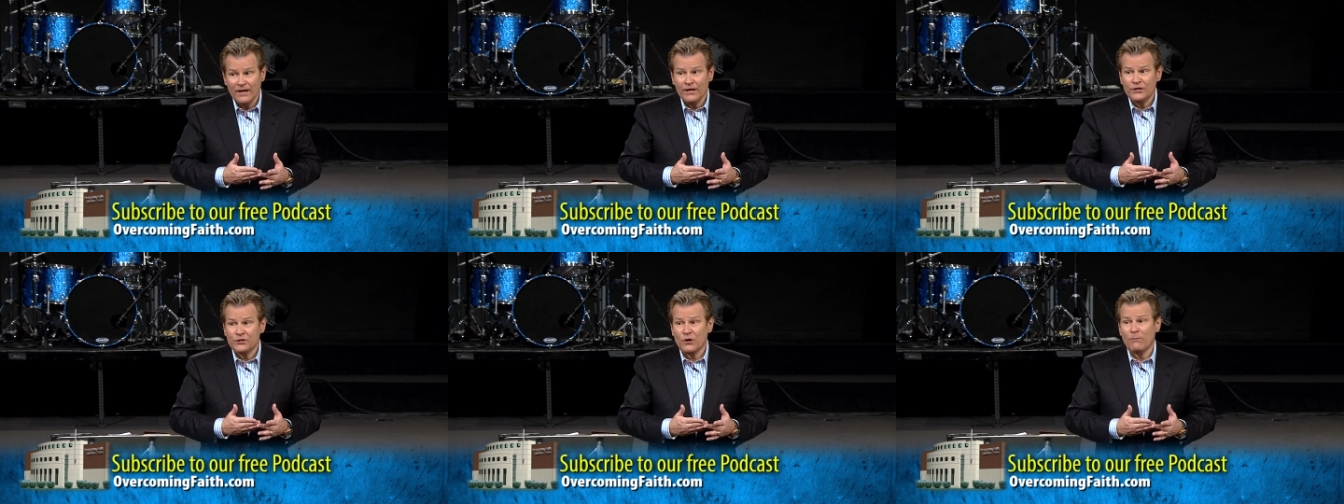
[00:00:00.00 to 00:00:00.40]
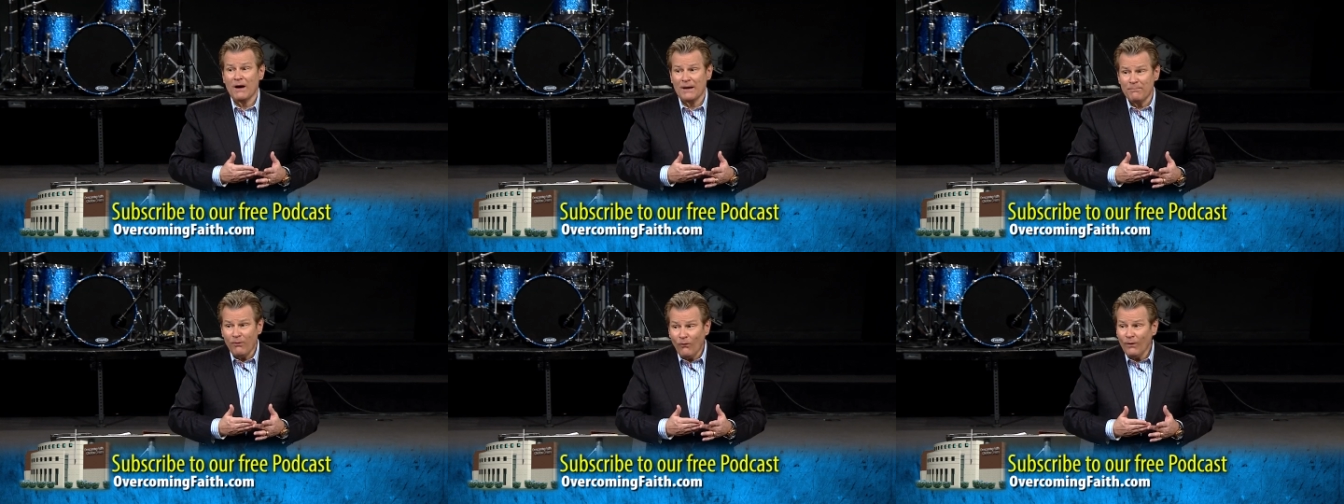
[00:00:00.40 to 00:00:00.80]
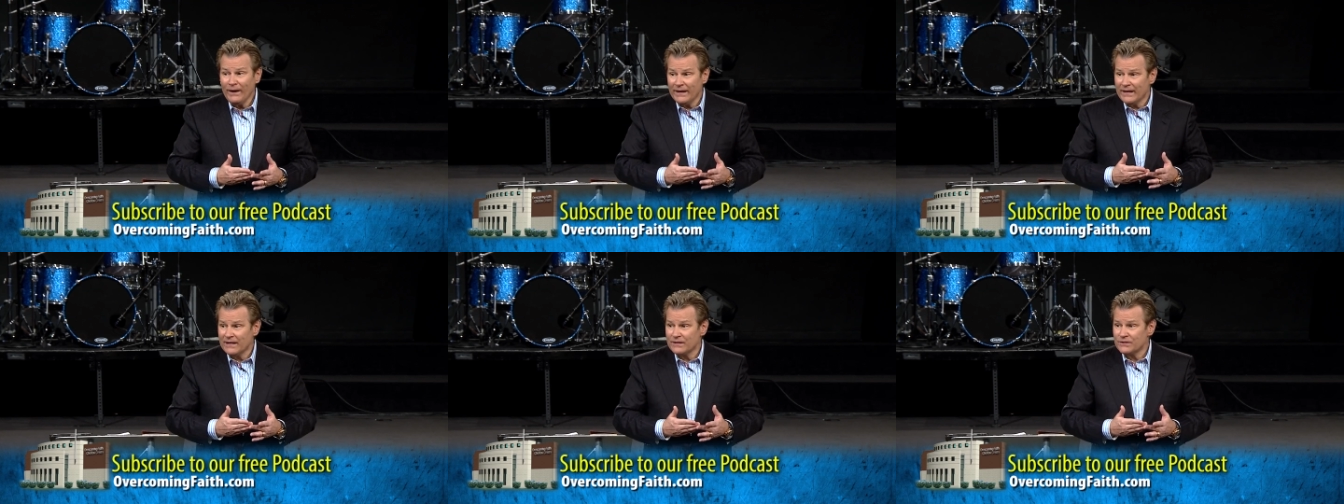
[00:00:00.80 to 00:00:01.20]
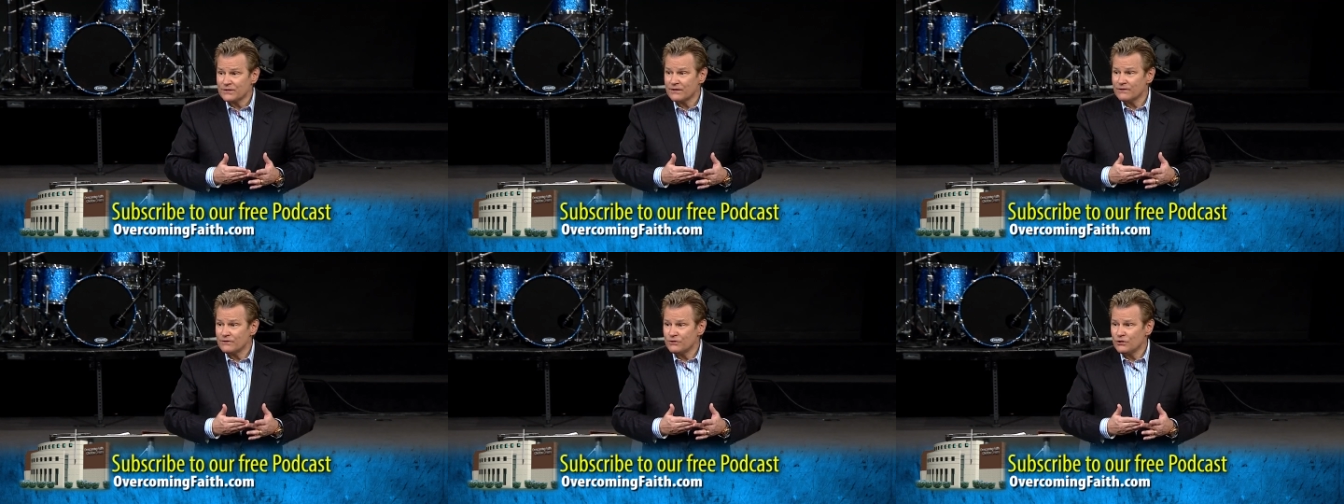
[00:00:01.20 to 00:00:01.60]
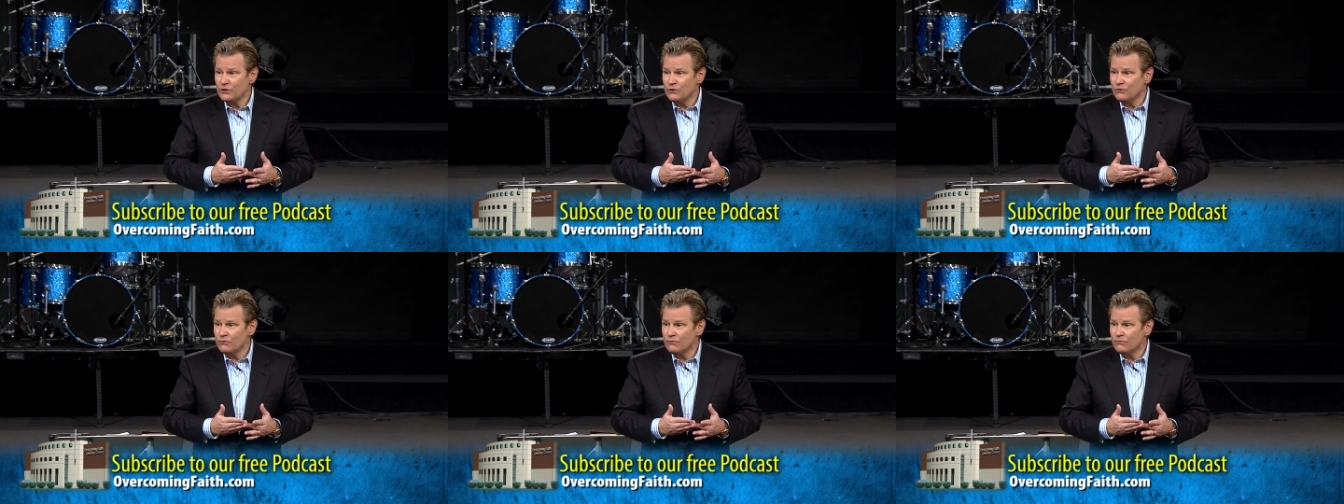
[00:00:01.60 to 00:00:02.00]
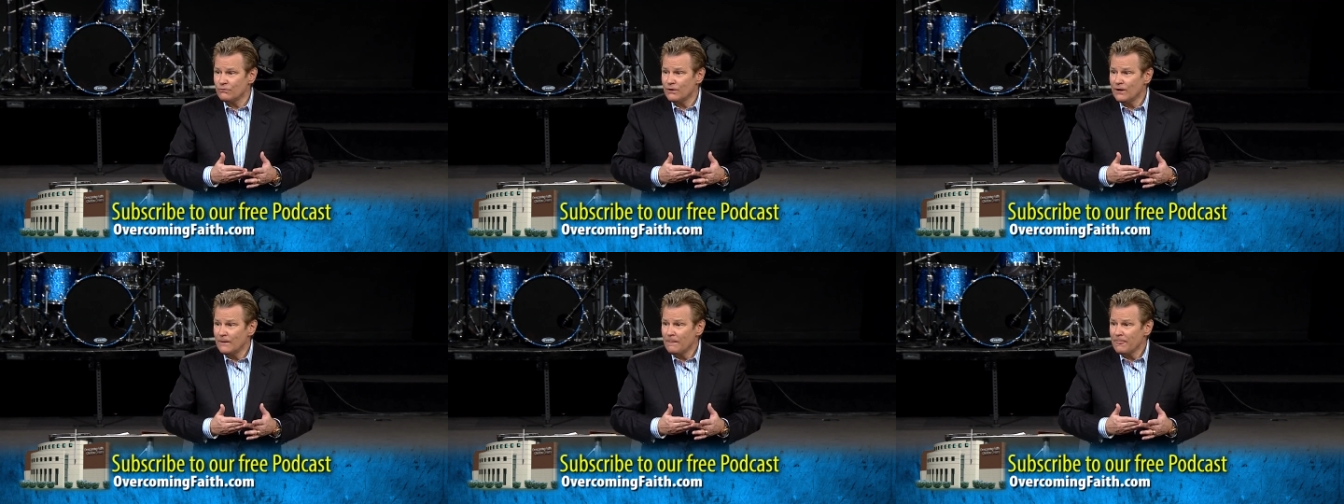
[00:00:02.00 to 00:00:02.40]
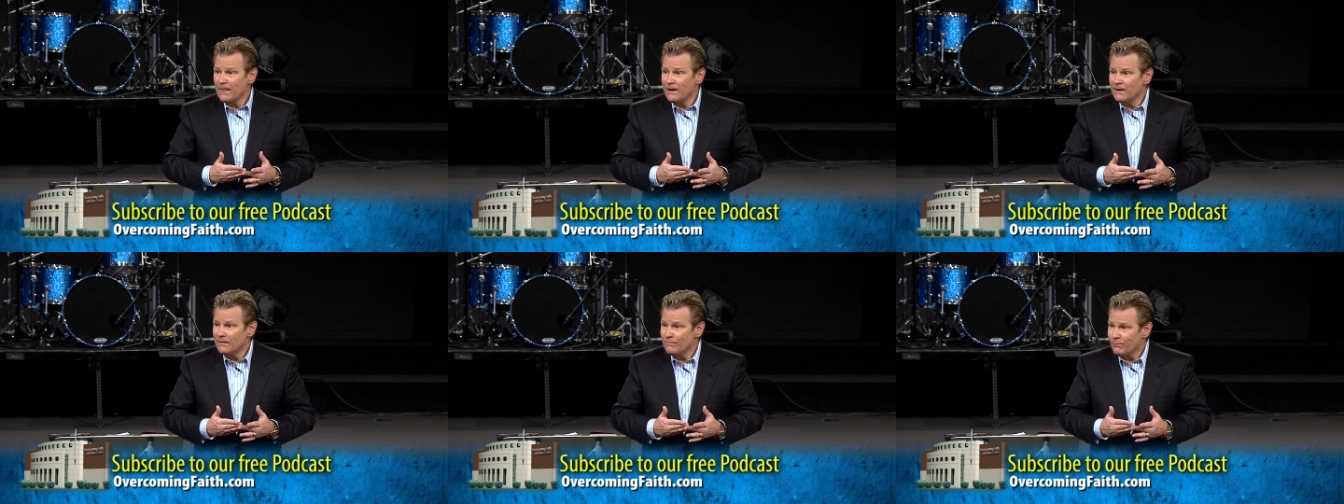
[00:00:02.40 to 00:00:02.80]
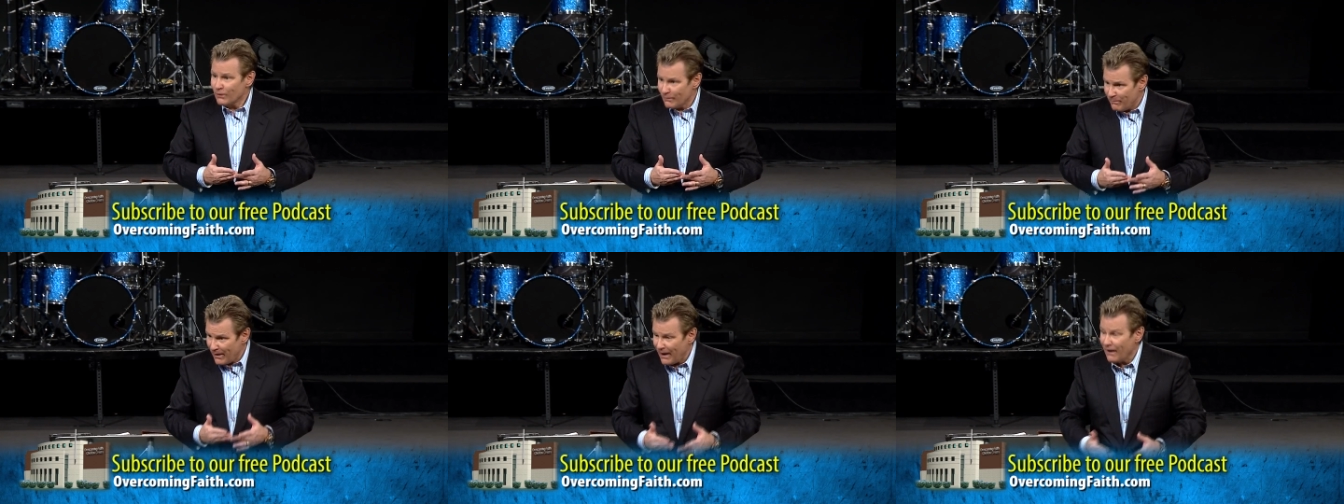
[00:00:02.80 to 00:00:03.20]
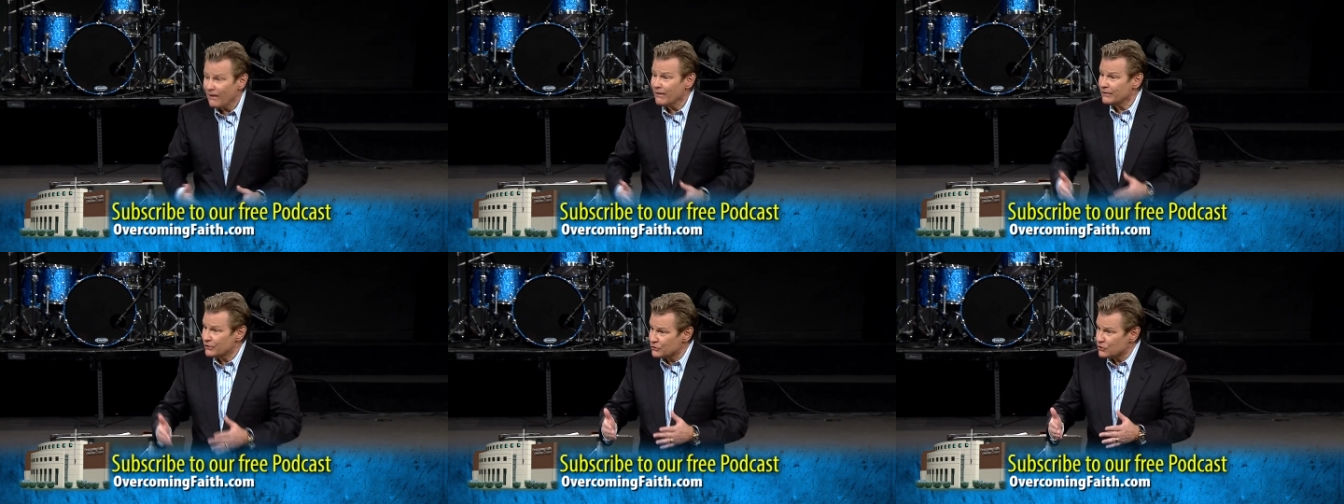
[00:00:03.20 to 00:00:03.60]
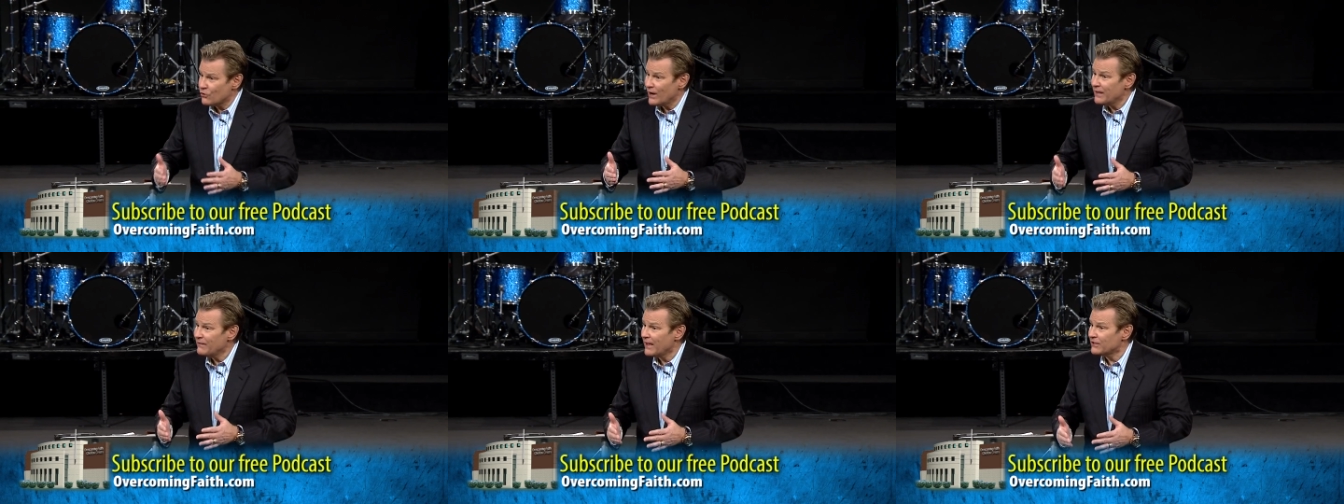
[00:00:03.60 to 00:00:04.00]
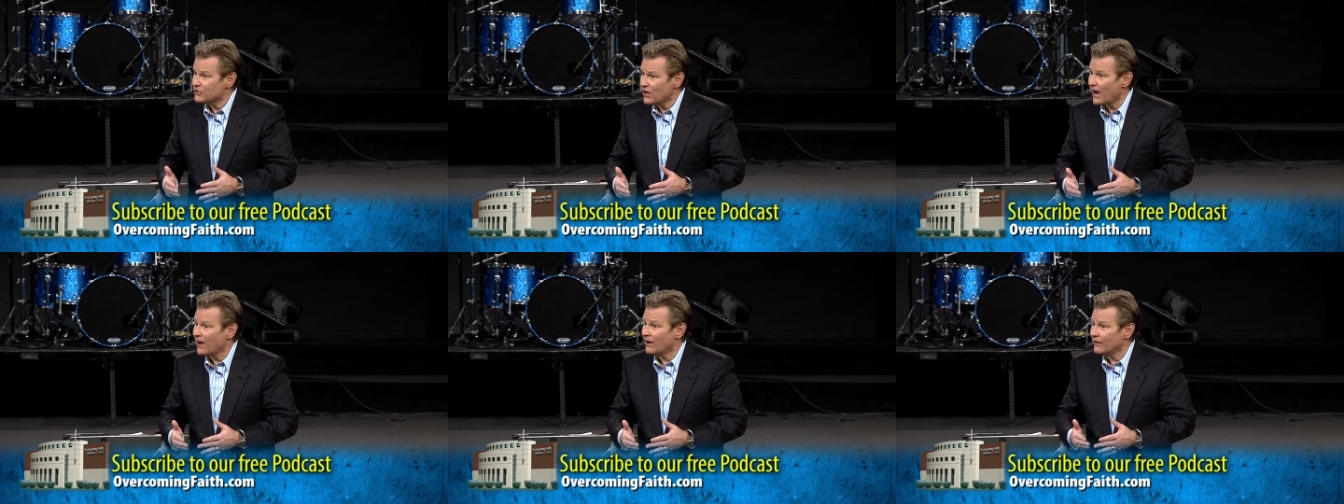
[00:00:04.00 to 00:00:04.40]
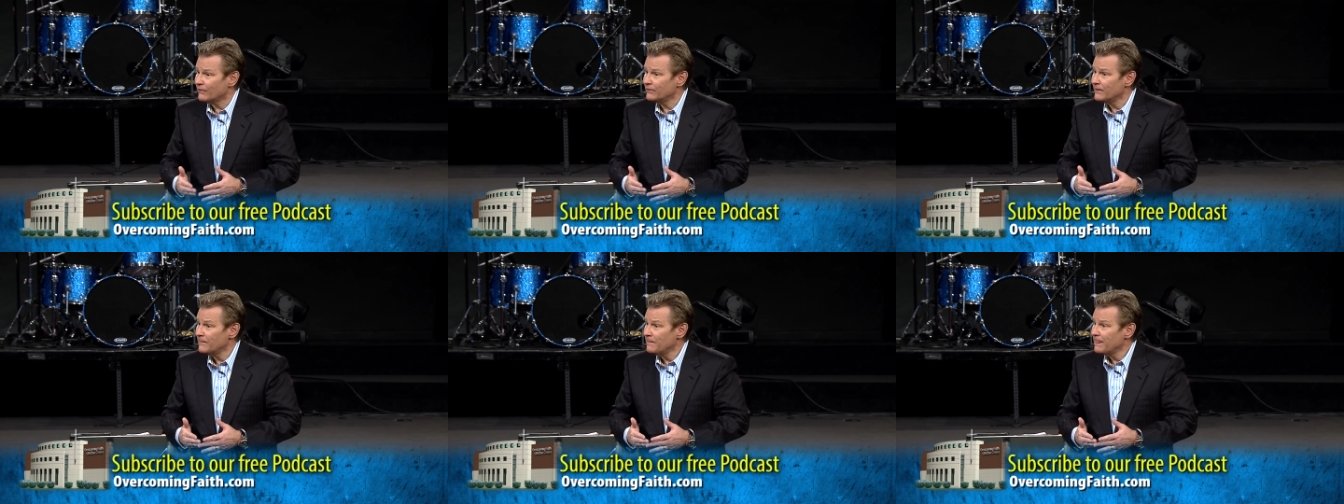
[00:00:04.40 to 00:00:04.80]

So, my point is to prepare and to train that child